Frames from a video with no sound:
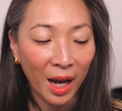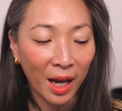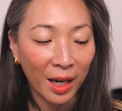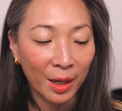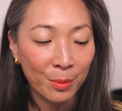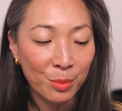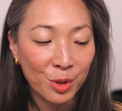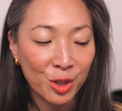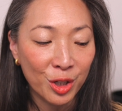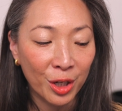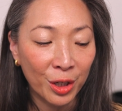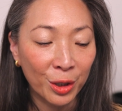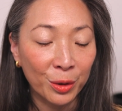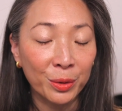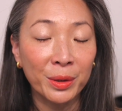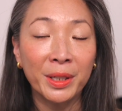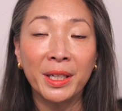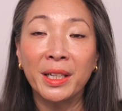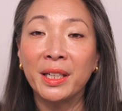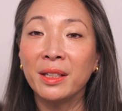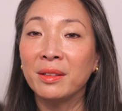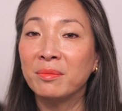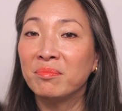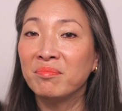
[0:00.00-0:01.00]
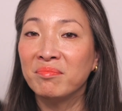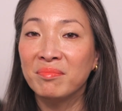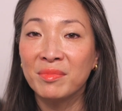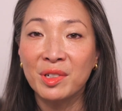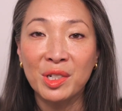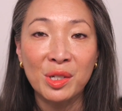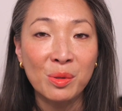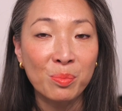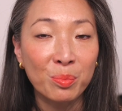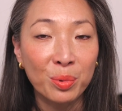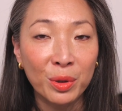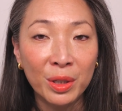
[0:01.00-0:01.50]
I'm generally
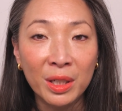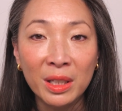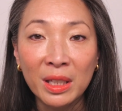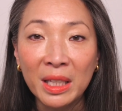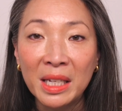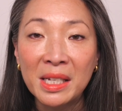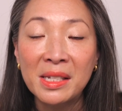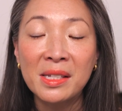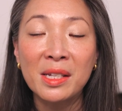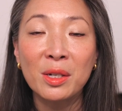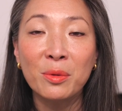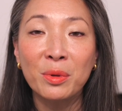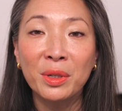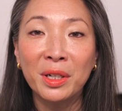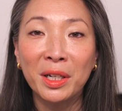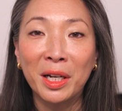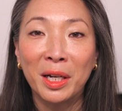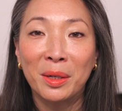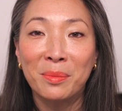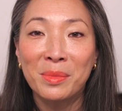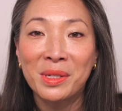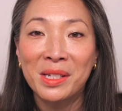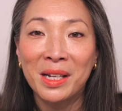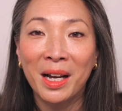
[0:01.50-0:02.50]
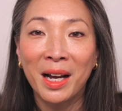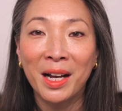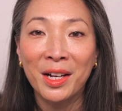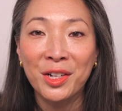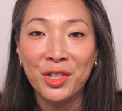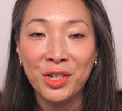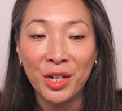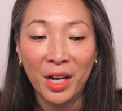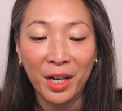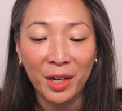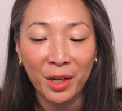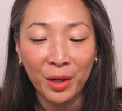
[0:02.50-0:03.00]
just pretty lazy when it comes to
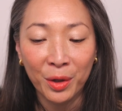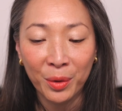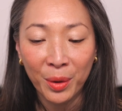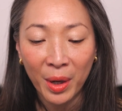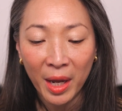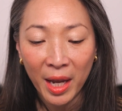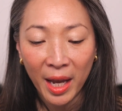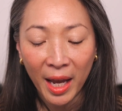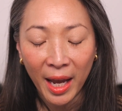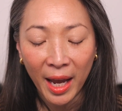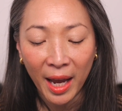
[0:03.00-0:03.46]
eyeshadow.